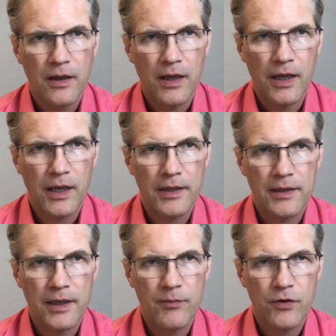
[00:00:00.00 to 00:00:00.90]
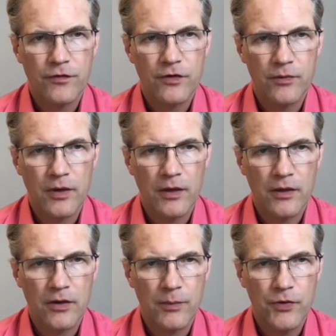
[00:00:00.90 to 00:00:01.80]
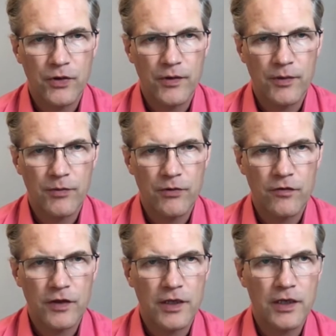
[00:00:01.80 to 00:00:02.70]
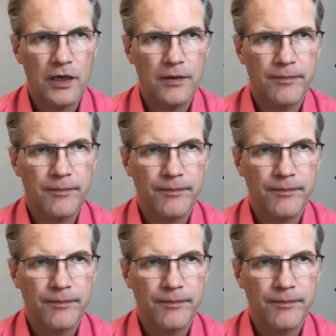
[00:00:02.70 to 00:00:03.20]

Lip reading: And I'm also going to put on the music here.